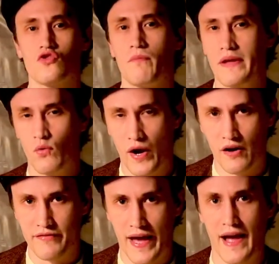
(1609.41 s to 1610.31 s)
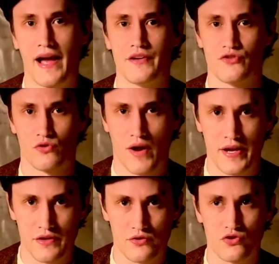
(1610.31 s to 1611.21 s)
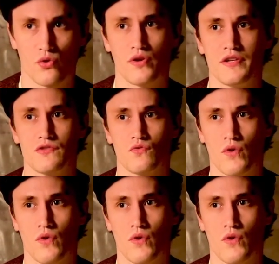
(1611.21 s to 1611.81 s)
be aware of that as you're writing your stories,